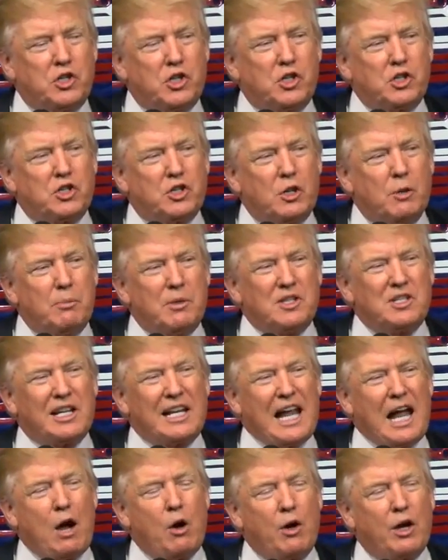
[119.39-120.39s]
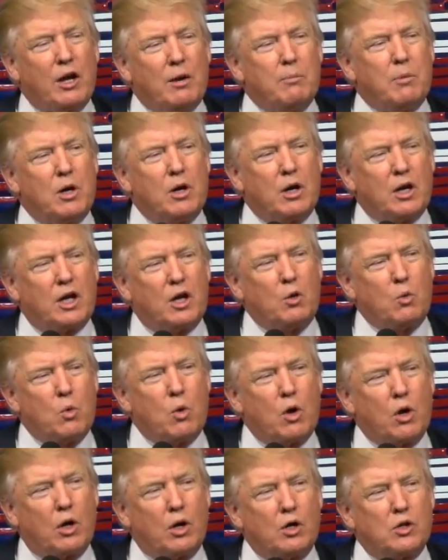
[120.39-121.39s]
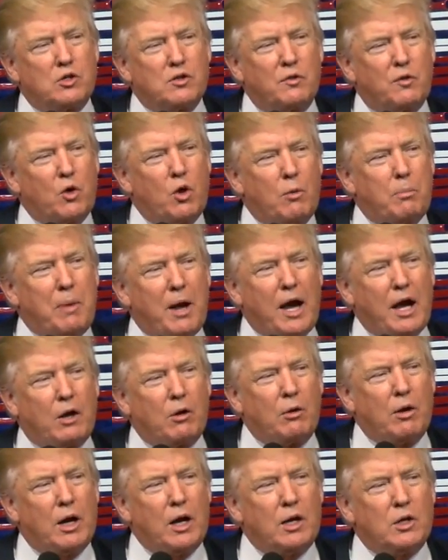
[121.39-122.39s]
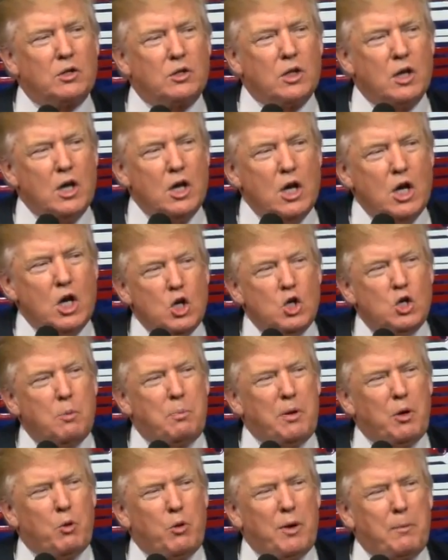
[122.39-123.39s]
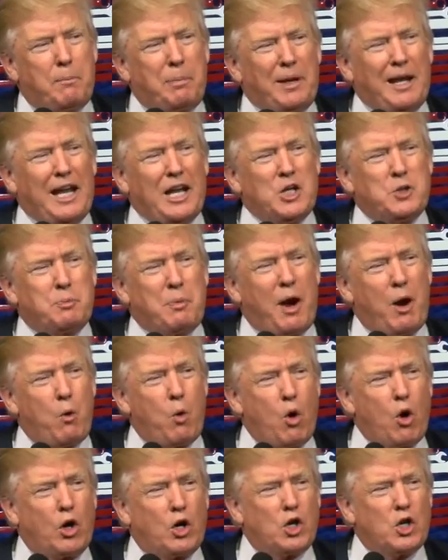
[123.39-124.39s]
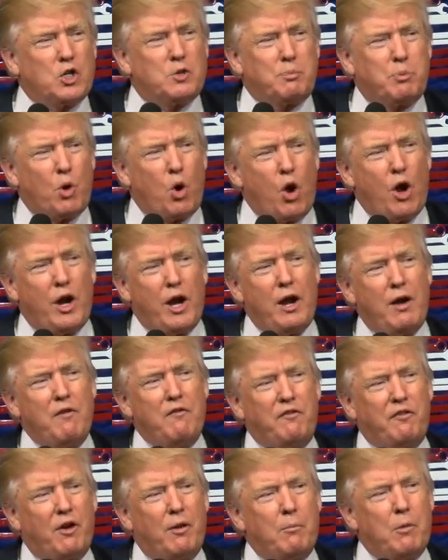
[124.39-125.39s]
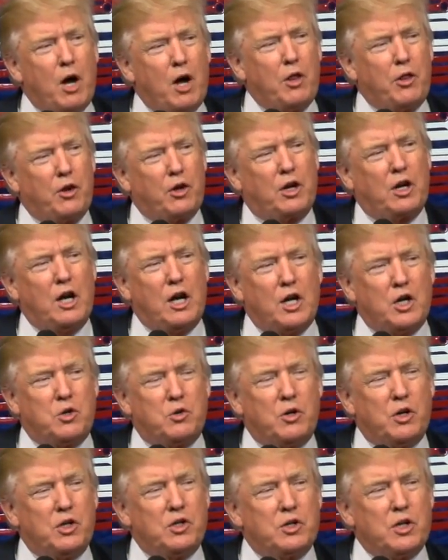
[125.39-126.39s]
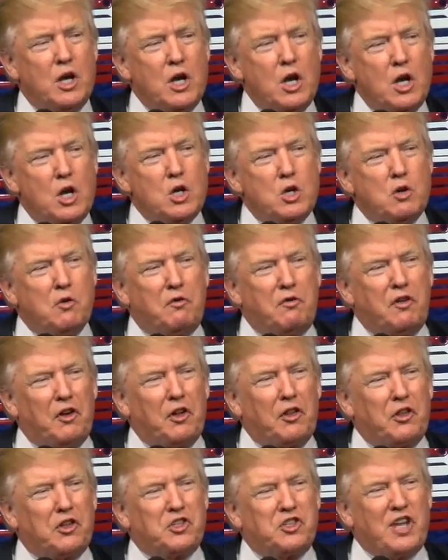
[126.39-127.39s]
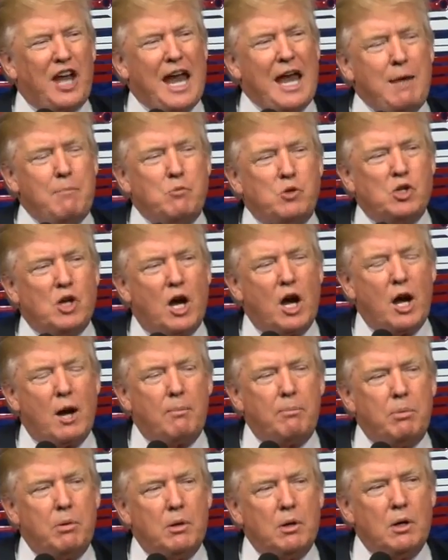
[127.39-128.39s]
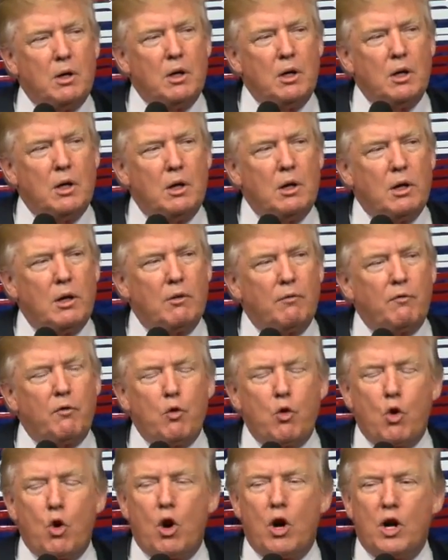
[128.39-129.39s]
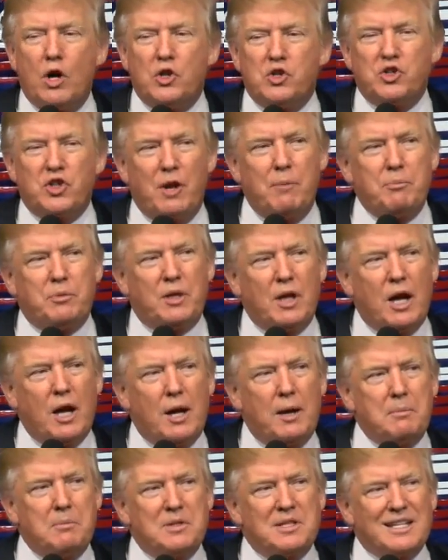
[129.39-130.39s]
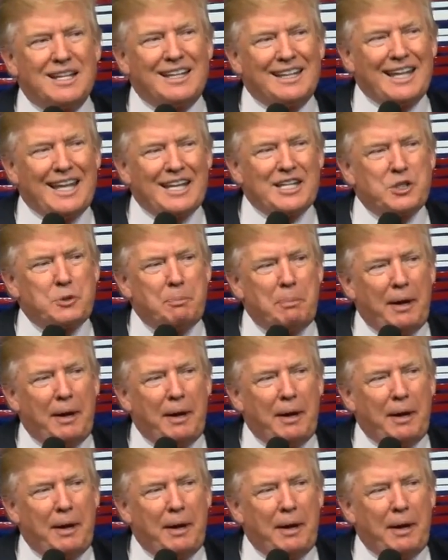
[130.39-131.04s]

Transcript: system is allowing American workers of all backgrounds to be replaced by workers brought in from other countries to fill the same job for sometimes less